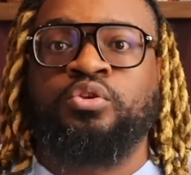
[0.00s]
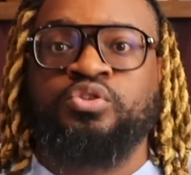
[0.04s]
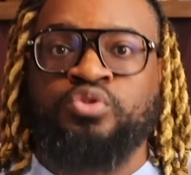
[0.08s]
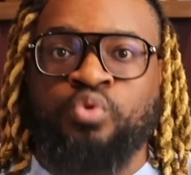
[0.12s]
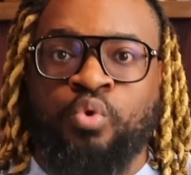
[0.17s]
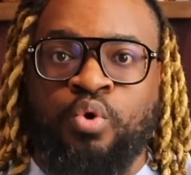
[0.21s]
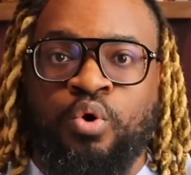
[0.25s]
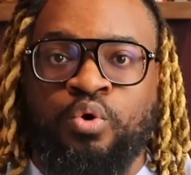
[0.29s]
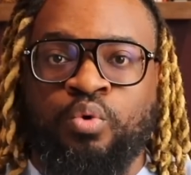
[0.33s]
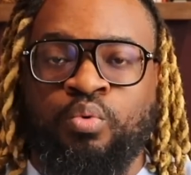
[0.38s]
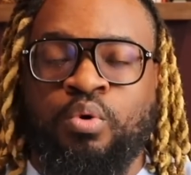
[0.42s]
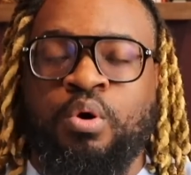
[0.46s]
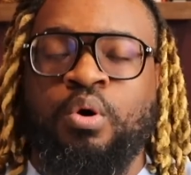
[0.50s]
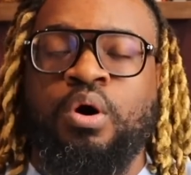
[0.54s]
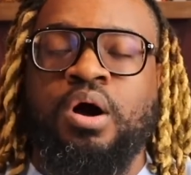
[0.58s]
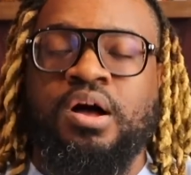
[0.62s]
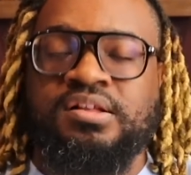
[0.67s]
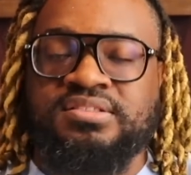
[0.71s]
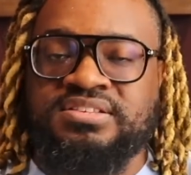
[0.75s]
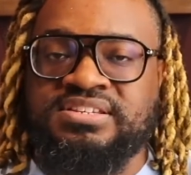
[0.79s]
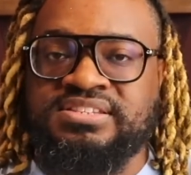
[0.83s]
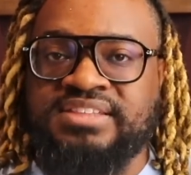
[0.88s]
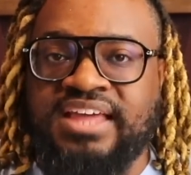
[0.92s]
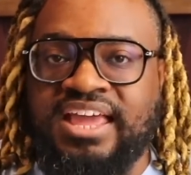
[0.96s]
quote unquote
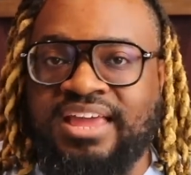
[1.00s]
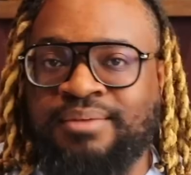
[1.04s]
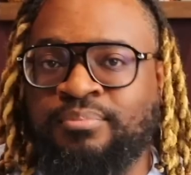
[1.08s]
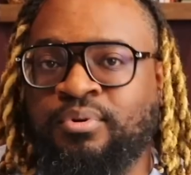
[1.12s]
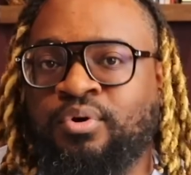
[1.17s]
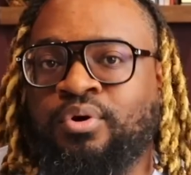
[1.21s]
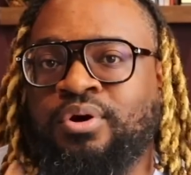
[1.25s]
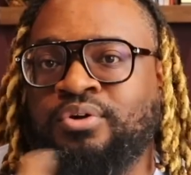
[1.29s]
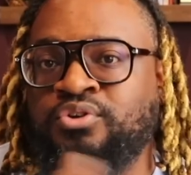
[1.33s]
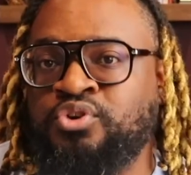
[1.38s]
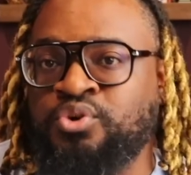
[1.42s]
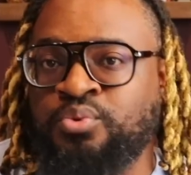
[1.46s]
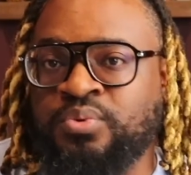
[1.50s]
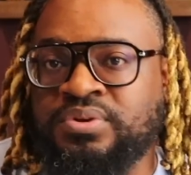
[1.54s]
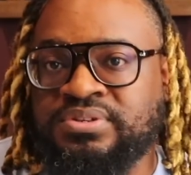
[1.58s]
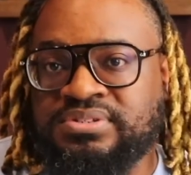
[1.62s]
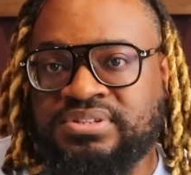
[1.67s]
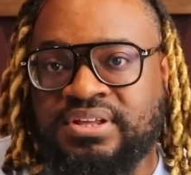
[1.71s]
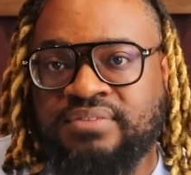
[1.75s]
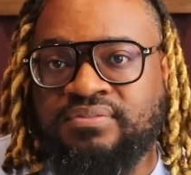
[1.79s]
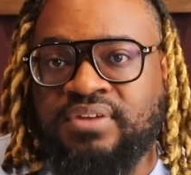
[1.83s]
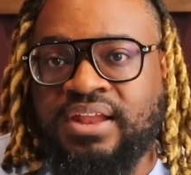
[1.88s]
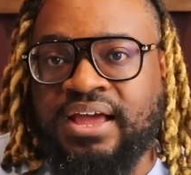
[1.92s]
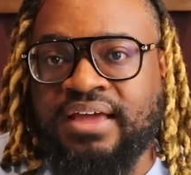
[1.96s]
unstable are doing
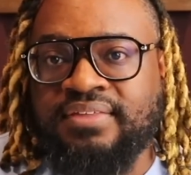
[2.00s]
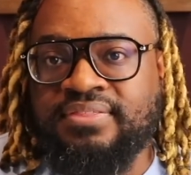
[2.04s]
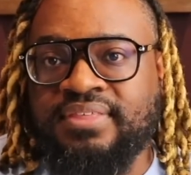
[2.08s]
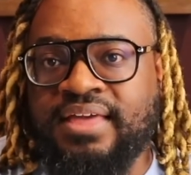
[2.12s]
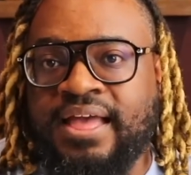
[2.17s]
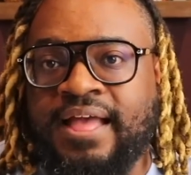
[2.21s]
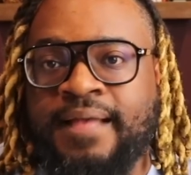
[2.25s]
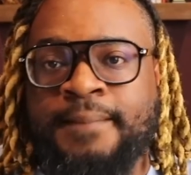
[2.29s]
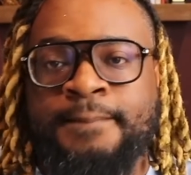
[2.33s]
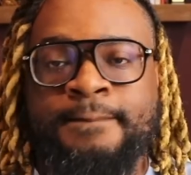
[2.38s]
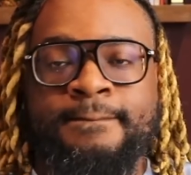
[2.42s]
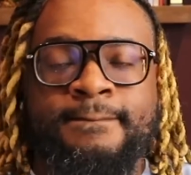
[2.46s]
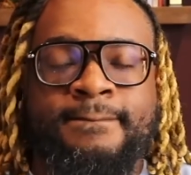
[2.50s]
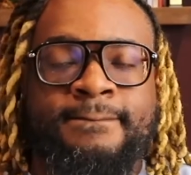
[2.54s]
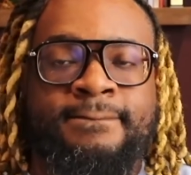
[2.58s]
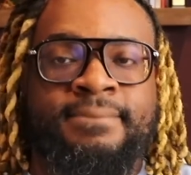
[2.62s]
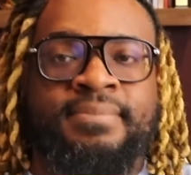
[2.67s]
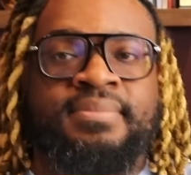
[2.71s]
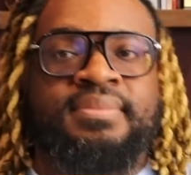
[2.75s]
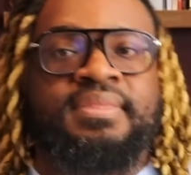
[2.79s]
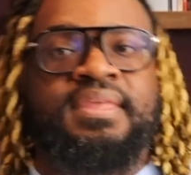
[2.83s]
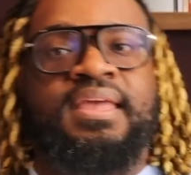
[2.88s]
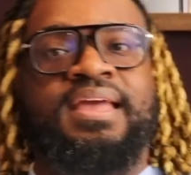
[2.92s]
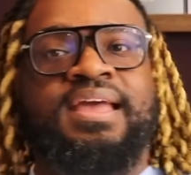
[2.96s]
stuff like that.
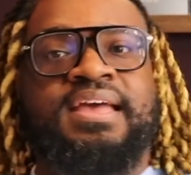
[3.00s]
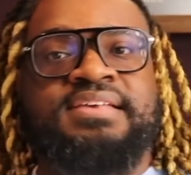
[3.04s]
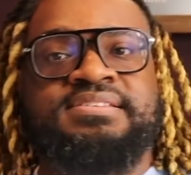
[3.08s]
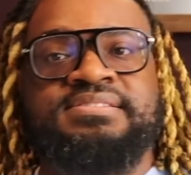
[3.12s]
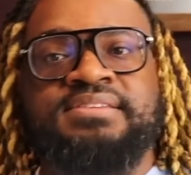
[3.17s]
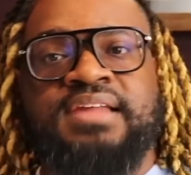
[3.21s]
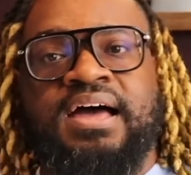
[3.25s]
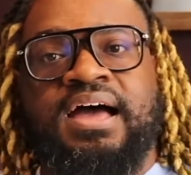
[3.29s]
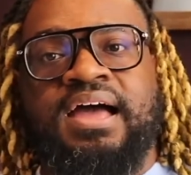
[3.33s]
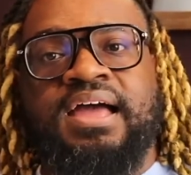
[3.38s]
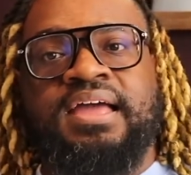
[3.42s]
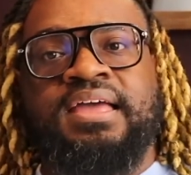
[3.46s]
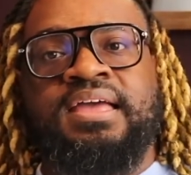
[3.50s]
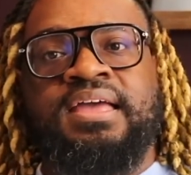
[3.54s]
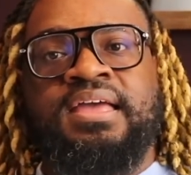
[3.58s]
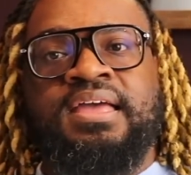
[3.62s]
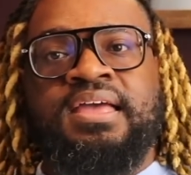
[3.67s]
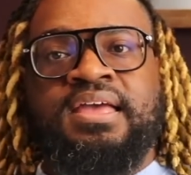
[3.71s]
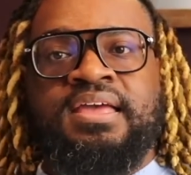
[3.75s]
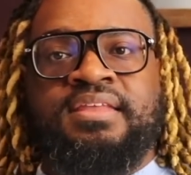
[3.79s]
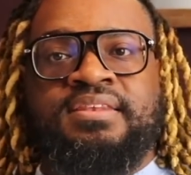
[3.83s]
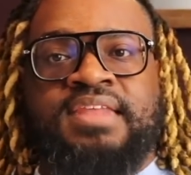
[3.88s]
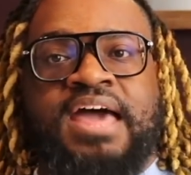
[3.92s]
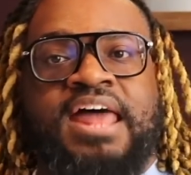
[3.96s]
It's not.
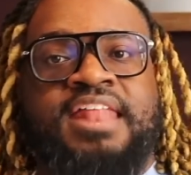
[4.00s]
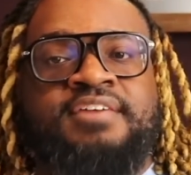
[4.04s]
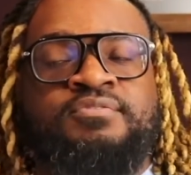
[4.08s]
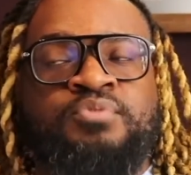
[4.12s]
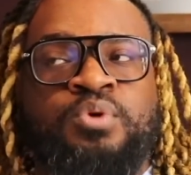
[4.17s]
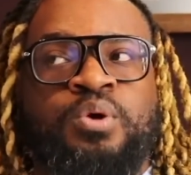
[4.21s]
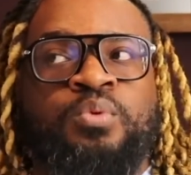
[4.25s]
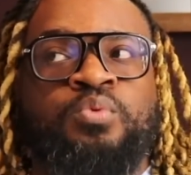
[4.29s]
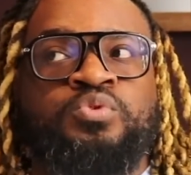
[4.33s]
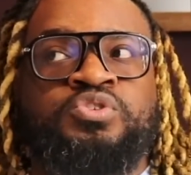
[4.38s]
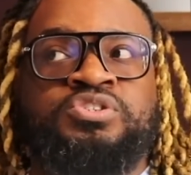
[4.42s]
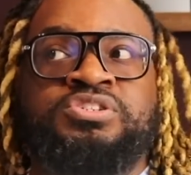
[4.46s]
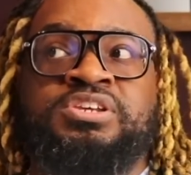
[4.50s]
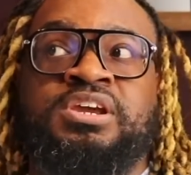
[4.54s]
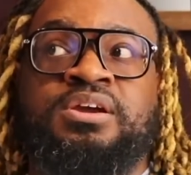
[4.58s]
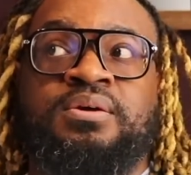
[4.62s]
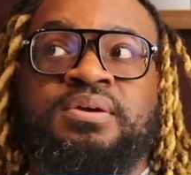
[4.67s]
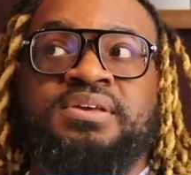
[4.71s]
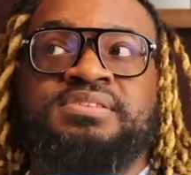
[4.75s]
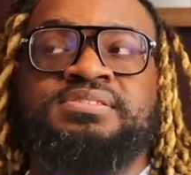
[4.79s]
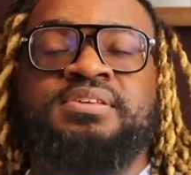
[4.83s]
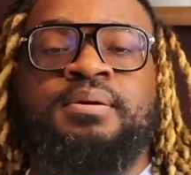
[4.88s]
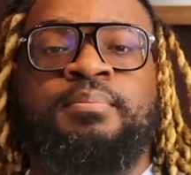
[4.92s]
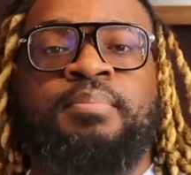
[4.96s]
Not if we're
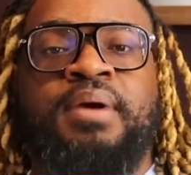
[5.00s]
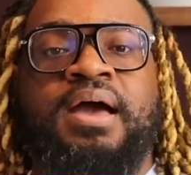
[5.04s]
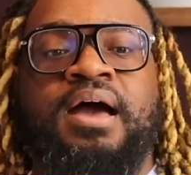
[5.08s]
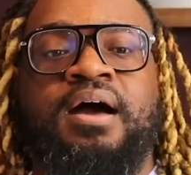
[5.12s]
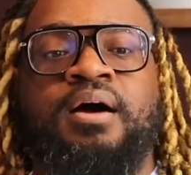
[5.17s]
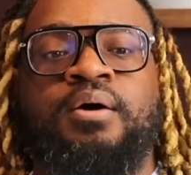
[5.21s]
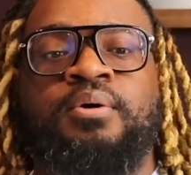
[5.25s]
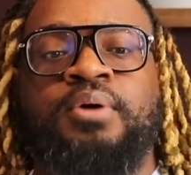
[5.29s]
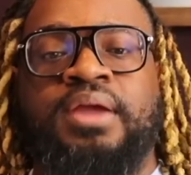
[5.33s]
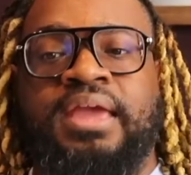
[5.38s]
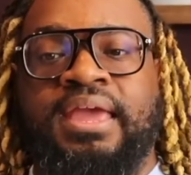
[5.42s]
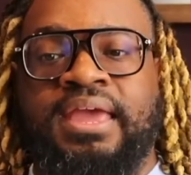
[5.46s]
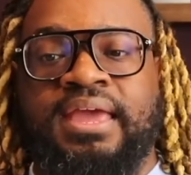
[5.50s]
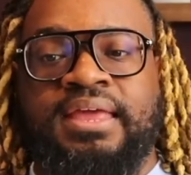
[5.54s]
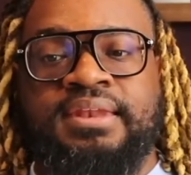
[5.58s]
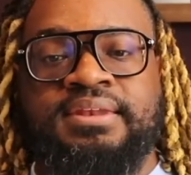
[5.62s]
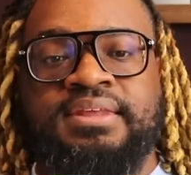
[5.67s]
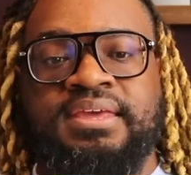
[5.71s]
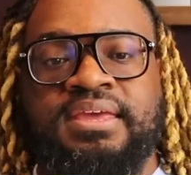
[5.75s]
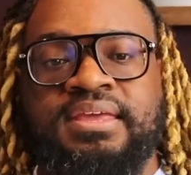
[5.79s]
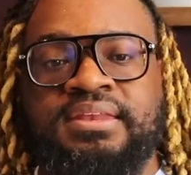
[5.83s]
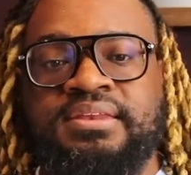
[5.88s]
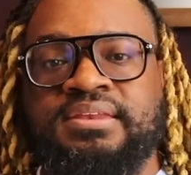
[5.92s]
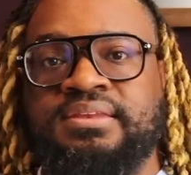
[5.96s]
serious about
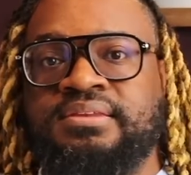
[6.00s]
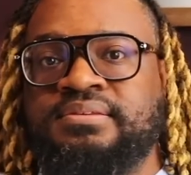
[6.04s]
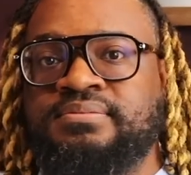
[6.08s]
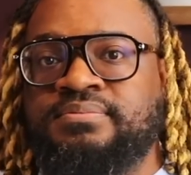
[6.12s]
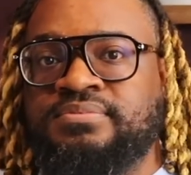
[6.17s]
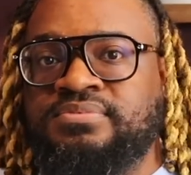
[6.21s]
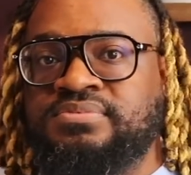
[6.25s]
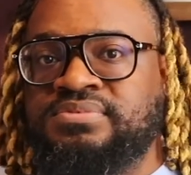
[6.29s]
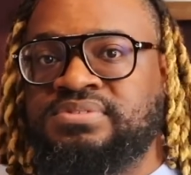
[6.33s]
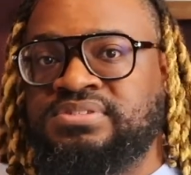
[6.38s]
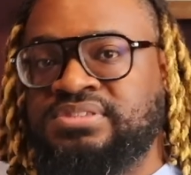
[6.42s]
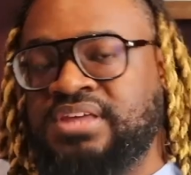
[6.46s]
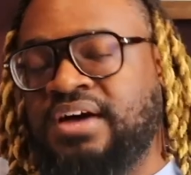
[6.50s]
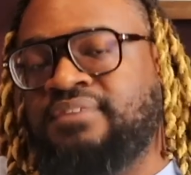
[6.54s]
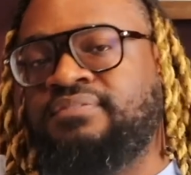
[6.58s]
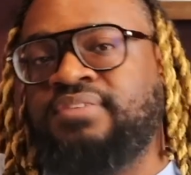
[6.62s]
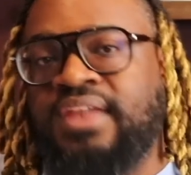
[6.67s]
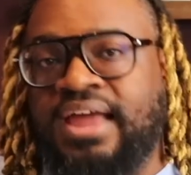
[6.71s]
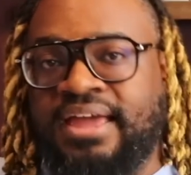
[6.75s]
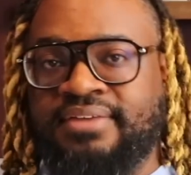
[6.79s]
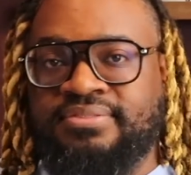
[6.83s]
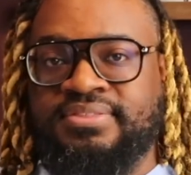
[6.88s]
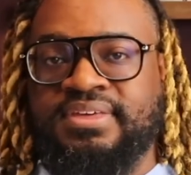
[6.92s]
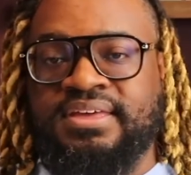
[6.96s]
ending stuff
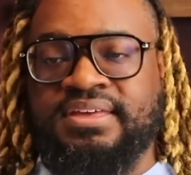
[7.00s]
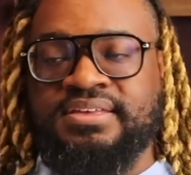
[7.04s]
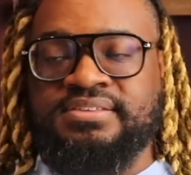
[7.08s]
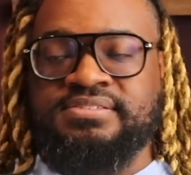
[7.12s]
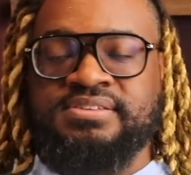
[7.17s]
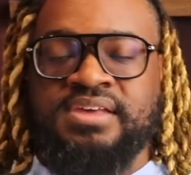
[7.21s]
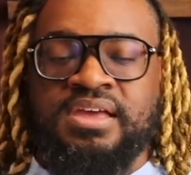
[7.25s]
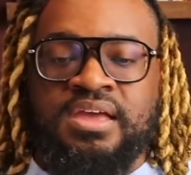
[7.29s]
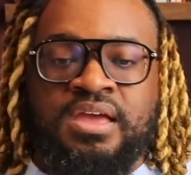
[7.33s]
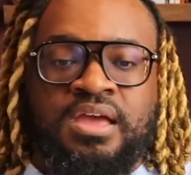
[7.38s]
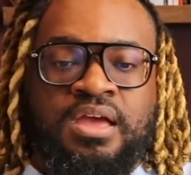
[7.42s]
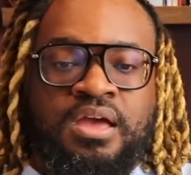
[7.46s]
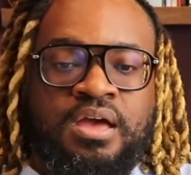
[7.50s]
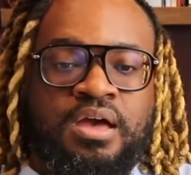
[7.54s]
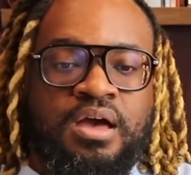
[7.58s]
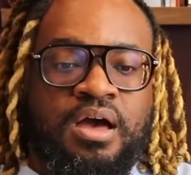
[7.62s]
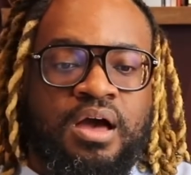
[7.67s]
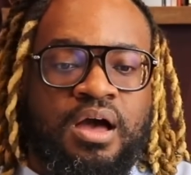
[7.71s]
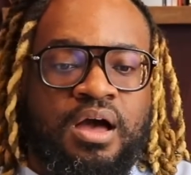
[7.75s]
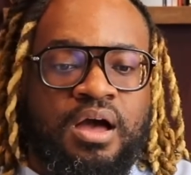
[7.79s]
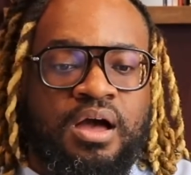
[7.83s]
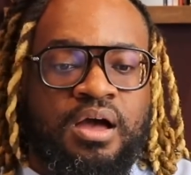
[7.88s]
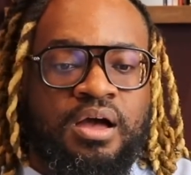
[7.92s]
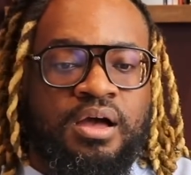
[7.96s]
like this.
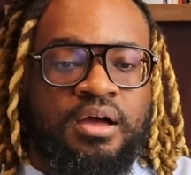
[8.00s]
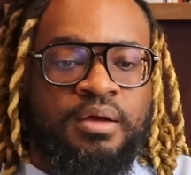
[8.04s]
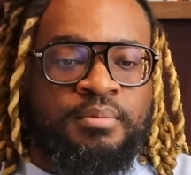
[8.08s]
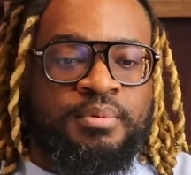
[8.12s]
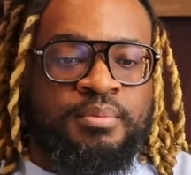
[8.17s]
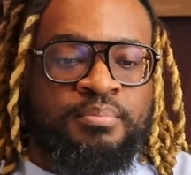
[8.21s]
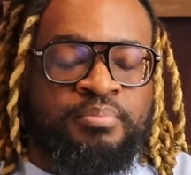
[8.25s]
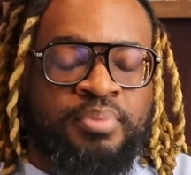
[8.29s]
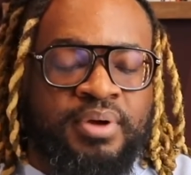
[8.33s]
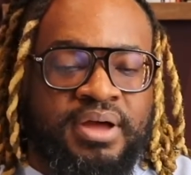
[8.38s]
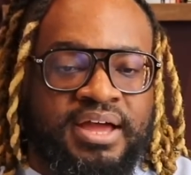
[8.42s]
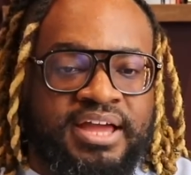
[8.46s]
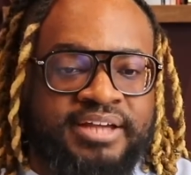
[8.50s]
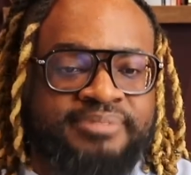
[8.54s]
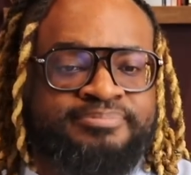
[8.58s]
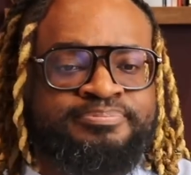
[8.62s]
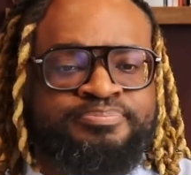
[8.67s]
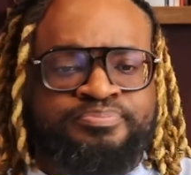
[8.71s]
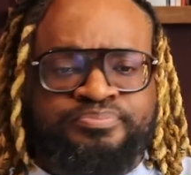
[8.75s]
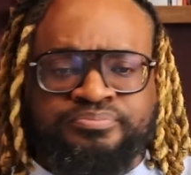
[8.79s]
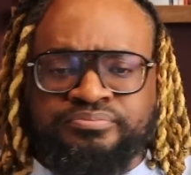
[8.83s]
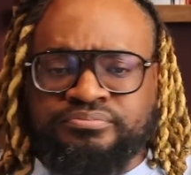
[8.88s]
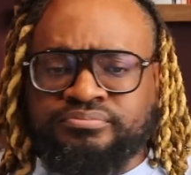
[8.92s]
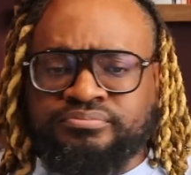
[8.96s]
But